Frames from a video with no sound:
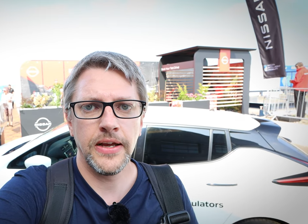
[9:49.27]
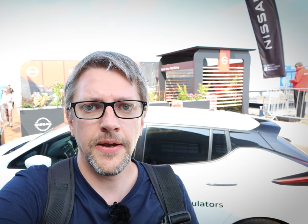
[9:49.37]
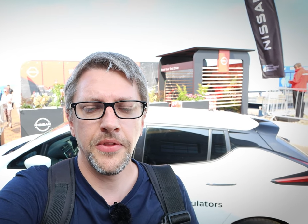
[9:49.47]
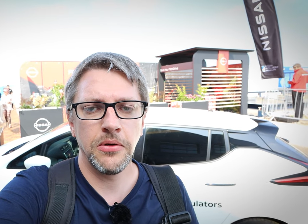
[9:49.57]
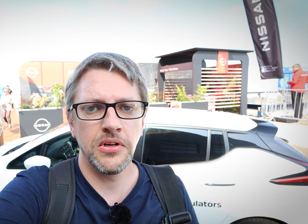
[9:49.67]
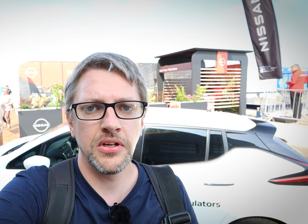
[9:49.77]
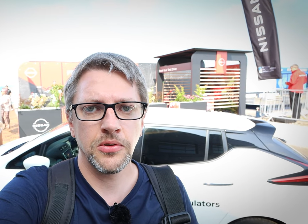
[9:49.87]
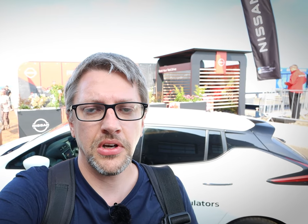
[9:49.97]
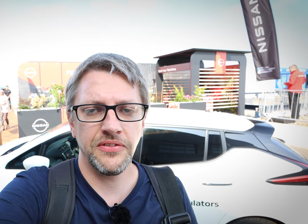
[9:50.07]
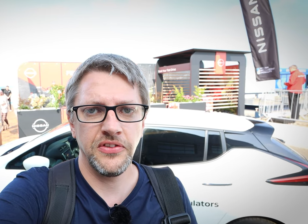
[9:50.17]
There were
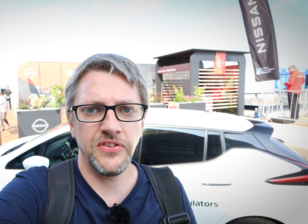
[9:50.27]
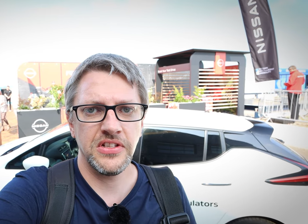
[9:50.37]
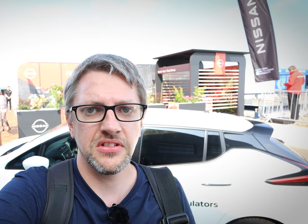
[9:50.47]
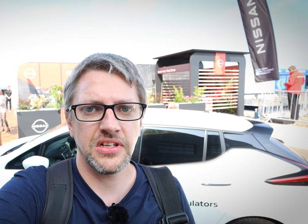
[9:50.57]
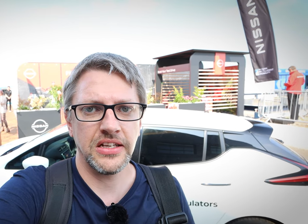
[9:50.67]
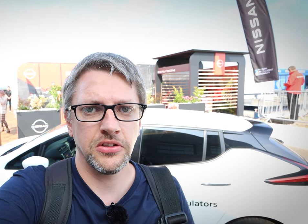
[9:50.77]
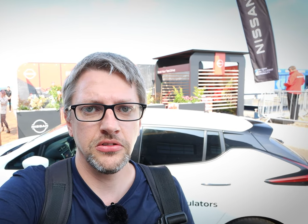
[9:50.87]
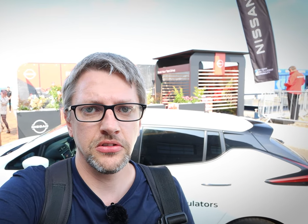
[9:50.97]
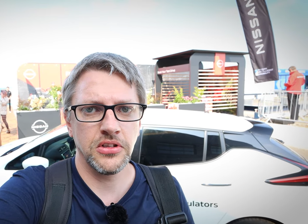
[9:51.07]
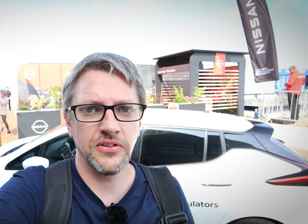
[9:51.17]
quite a few features that I
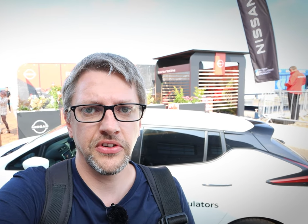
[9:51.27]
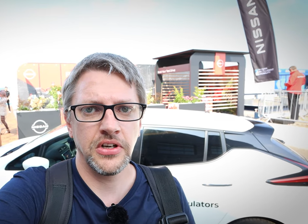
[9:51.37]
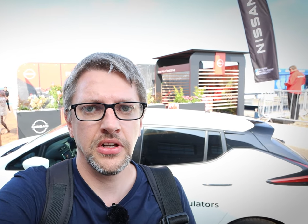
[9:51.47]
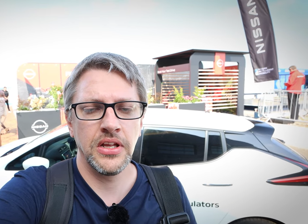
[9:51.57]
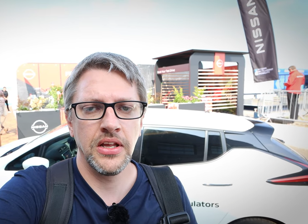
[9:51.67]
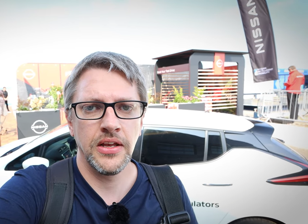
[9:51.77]
couldn't cover,